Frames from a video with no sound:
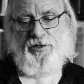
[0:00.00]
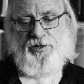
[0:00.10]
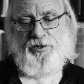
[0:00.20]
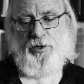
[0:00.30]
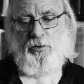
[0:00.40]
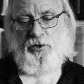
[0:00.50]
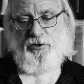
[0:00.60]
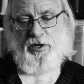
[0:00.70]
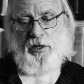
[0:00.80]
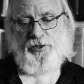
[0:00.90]
no
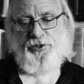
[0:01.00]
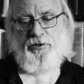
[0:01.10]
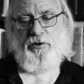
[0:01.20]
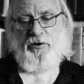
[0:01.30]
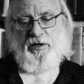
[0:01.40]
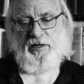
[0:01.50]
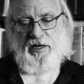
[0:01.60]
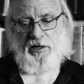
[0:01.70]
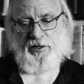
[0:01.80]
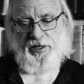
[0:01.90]
chronologist or
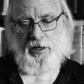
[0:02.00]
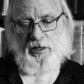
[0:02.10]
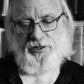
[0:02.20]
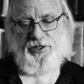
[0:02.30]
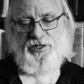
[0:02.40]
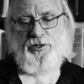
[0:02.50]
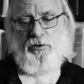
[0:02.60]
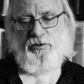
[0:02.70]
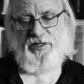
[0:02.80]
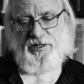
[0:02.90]
archaeologist or
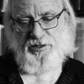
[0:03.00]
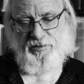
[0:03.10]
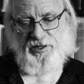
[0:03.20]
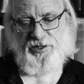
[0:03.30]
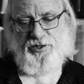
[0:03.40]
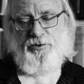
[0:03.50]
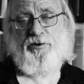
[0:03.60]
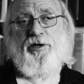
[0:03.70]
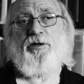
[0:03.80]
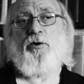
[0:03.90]
Old Testament
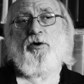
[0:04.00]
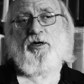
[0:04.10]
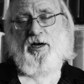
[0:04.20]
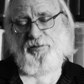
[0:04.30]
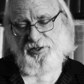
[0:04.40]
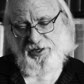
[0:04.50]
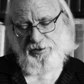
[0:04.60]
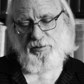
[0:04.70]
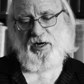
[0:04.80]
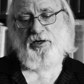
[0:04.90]
historian or
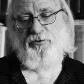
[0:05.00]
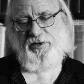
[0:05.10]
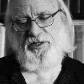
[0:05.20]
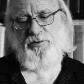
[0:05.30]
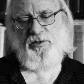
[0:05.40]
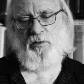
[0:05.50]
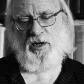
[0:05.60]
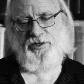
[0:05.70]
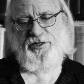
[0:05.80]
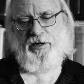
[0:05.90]
commentator agrees with the
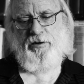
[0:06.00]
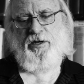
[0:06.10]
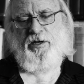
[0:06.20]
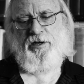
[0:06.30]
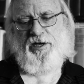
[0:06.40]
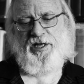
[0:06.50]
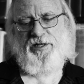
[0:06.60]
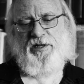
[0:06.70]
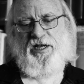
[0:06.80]
Watchtower in,